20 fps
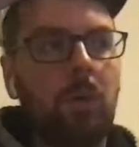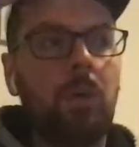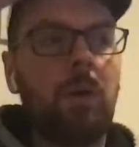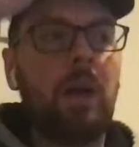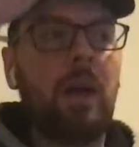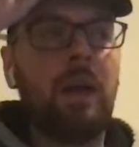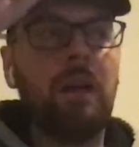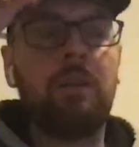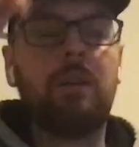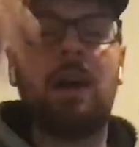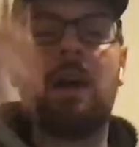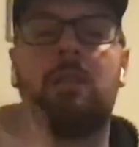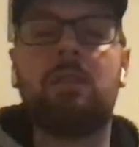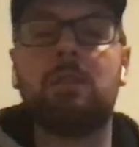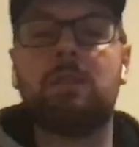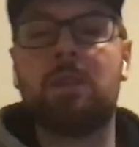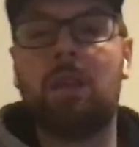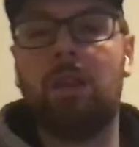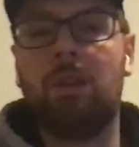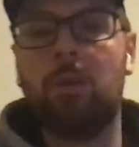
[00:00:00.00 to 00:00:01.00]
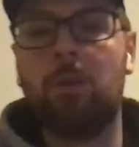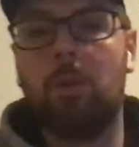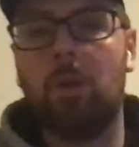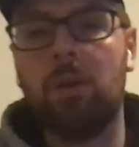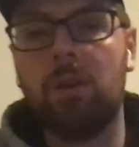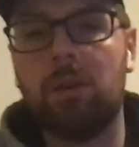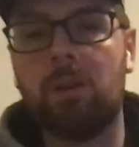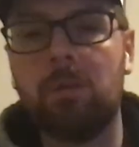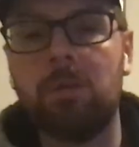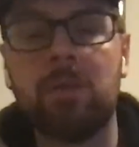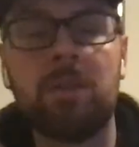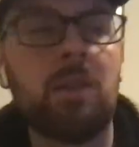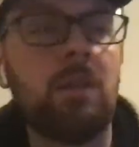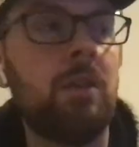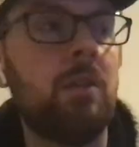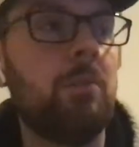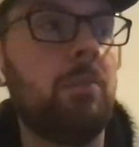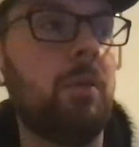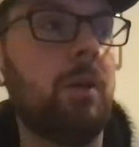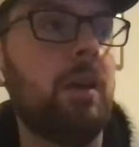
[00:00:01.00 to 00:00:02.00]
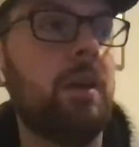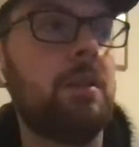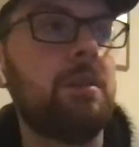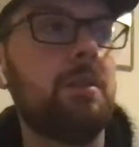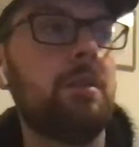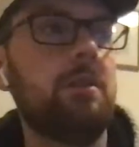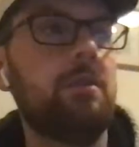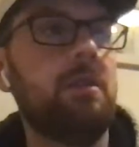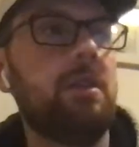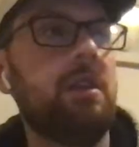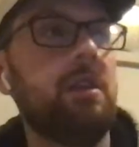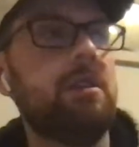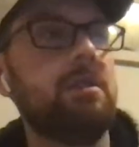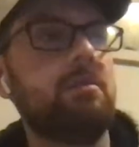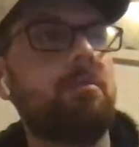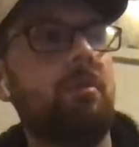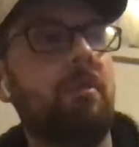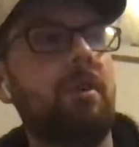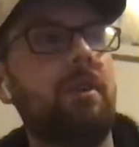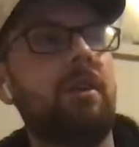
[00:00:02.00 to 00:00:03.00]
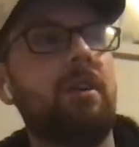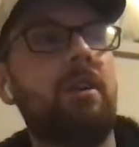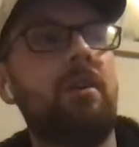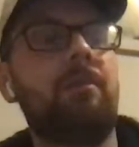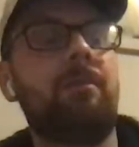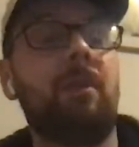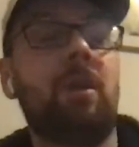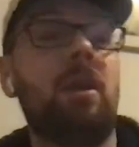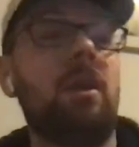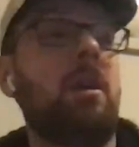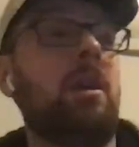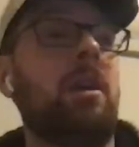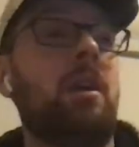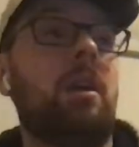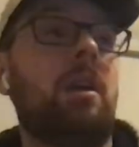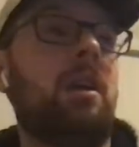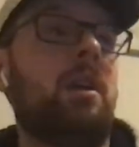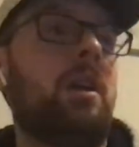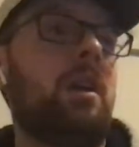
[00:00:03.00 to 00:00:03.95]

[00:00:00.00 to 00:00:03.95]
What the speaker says: Nikhil Alexander Walker was a good player too, and he's a point guard.